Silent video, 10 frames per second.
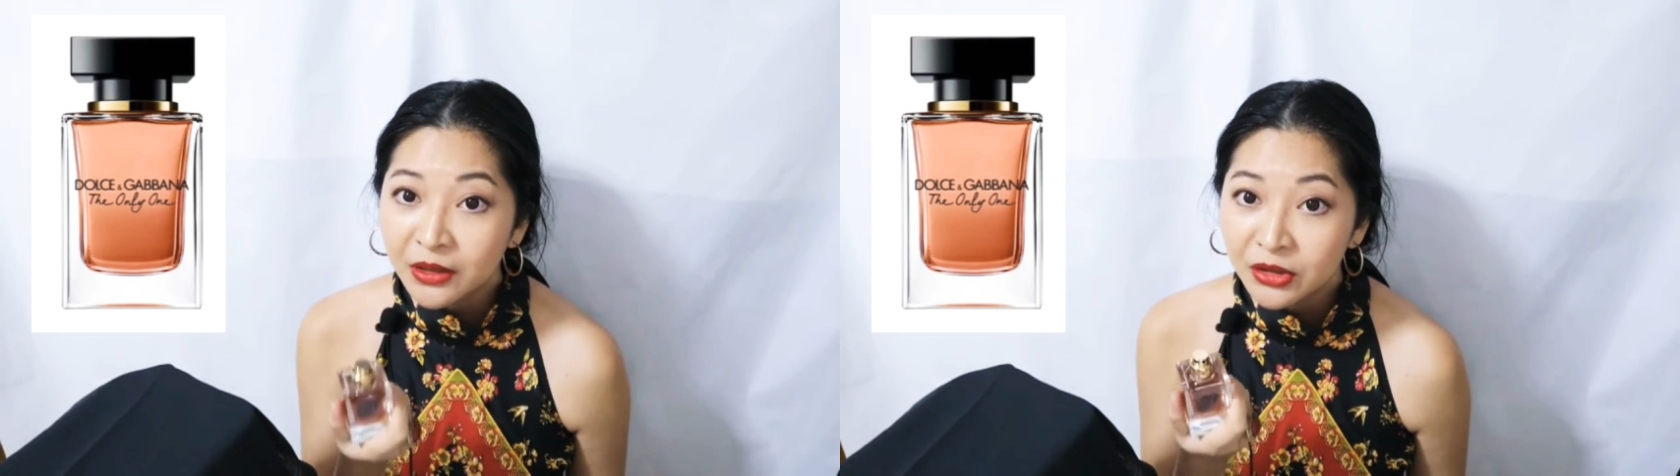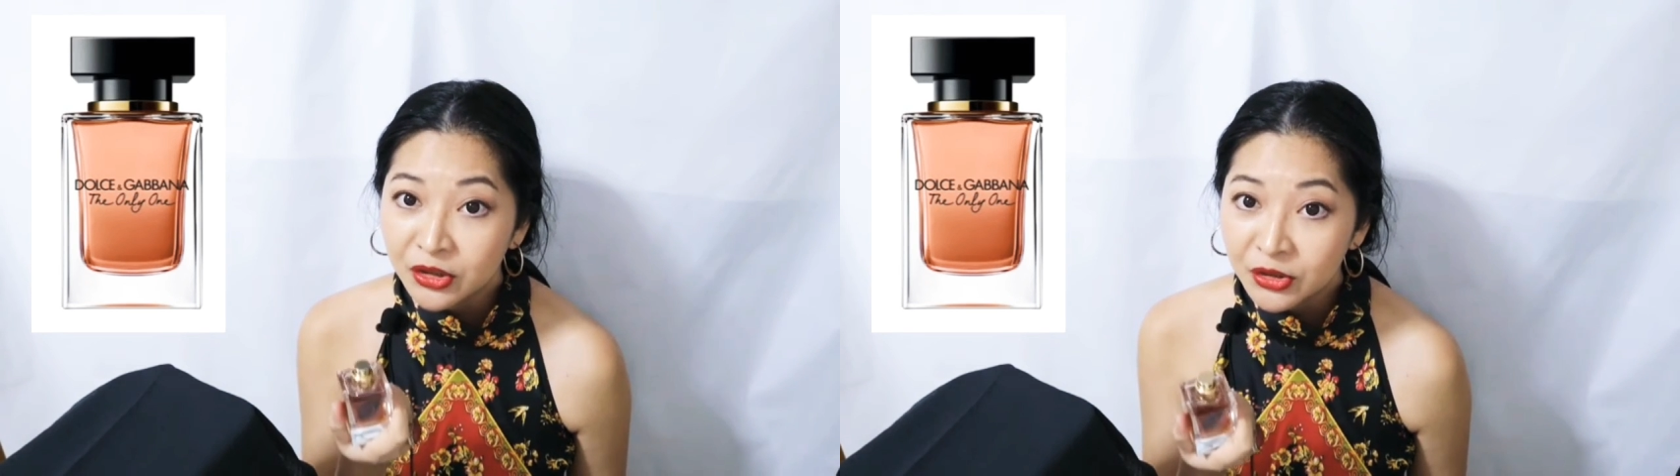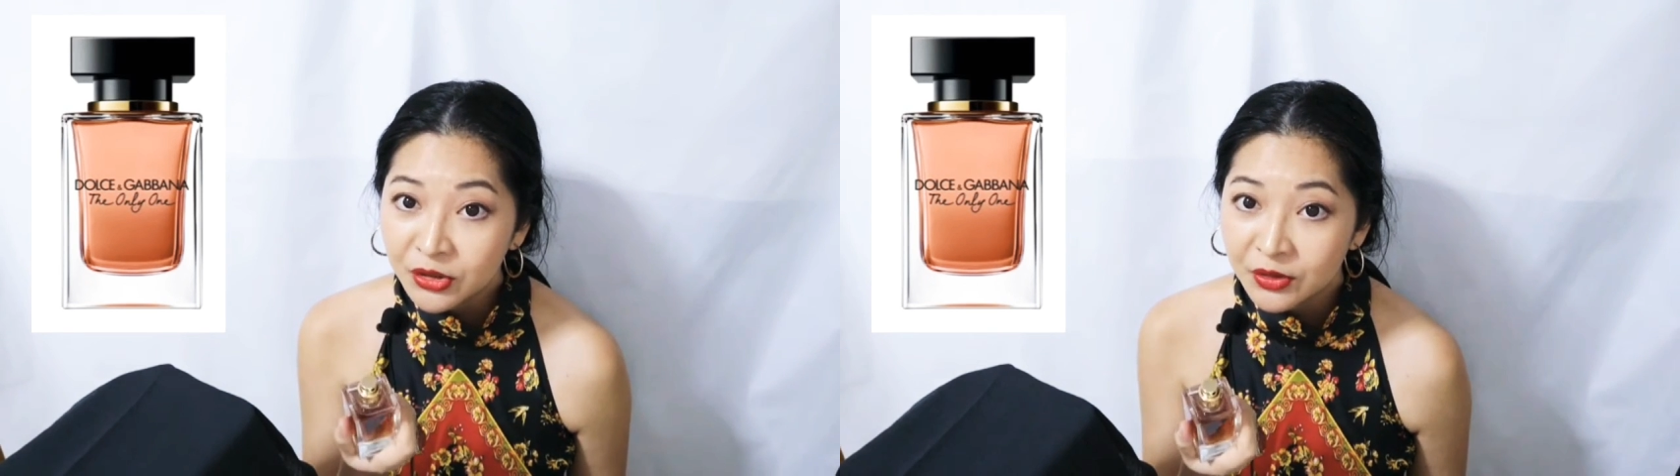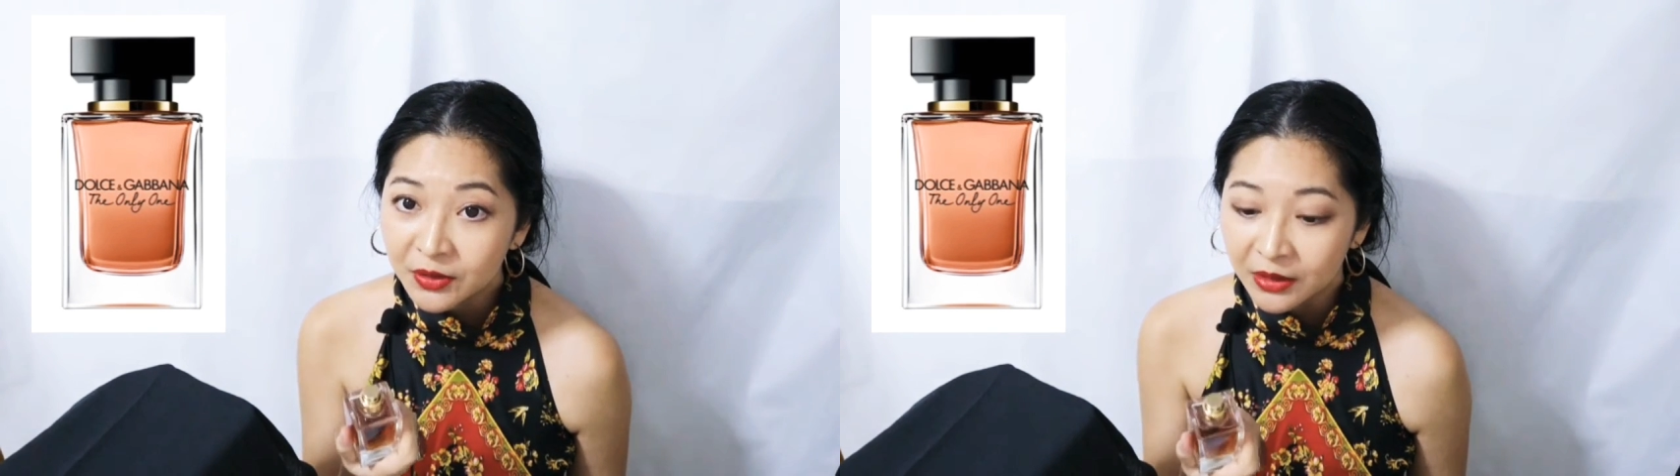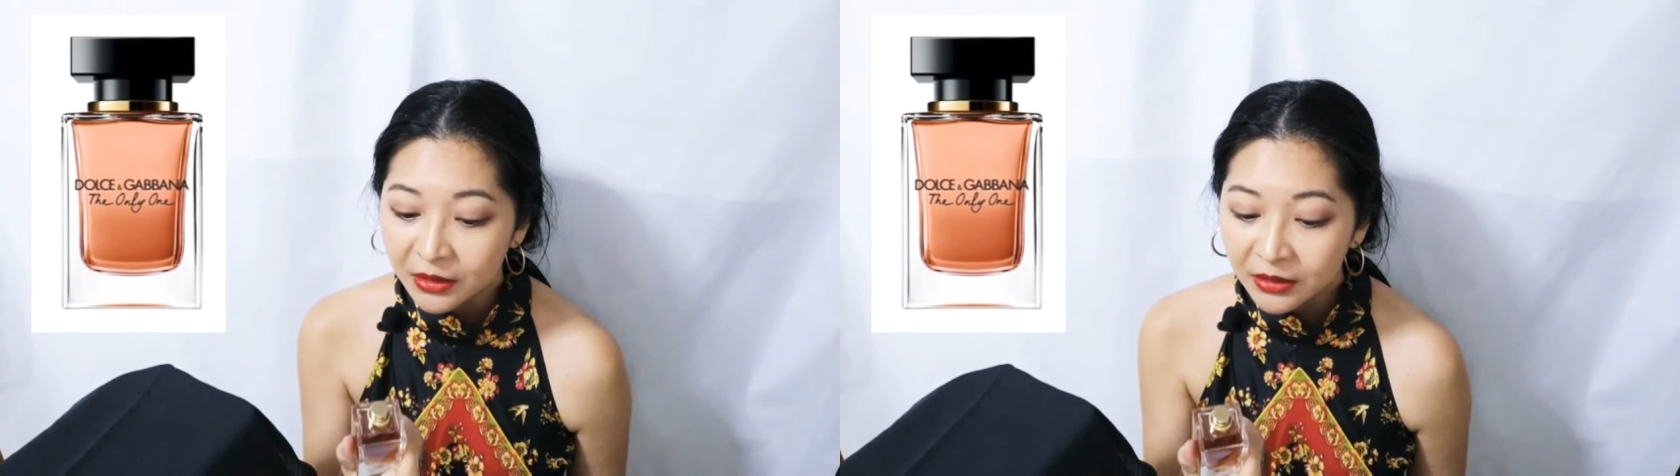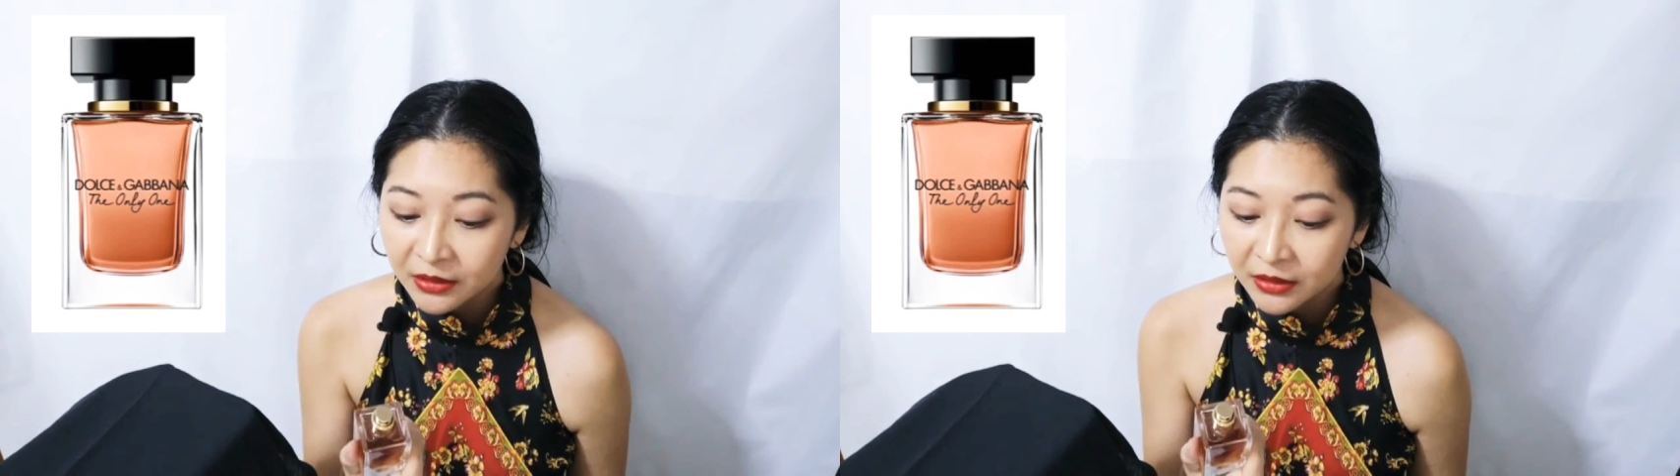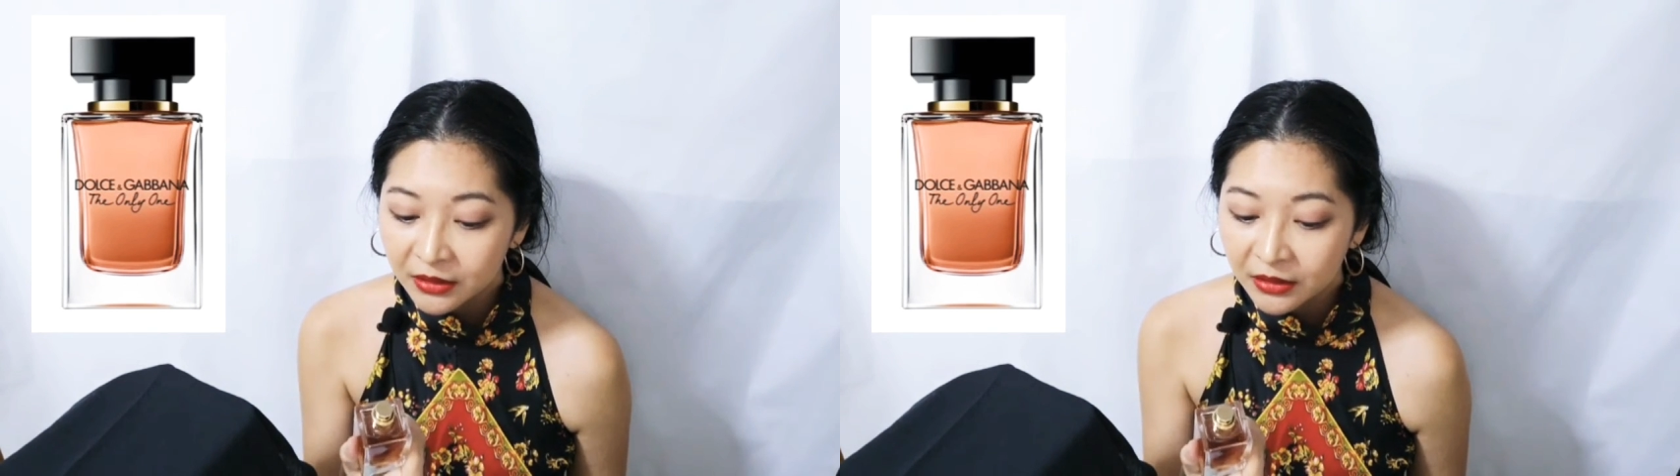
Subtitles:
unusual.